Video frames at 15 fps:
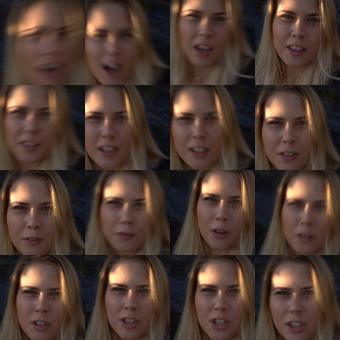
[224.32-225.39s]
I think the
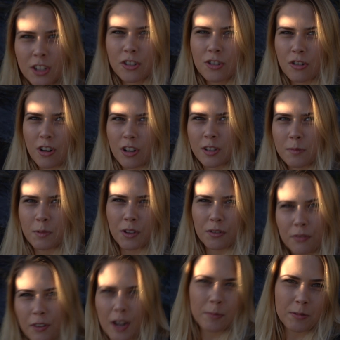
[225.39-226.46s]
focus you can trust, but the
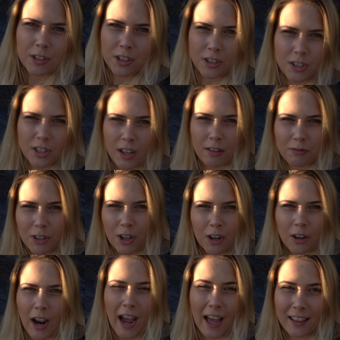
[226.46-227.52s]
framing you just never
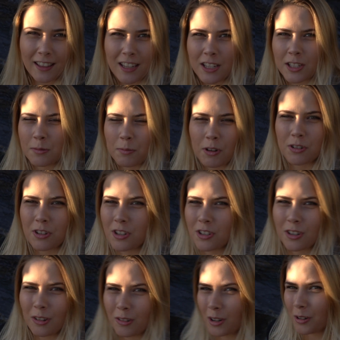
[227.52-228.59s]
know, and the exposure you
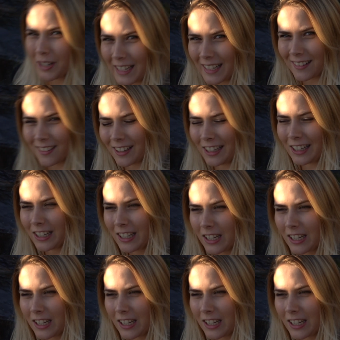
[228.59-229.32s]
don't know either.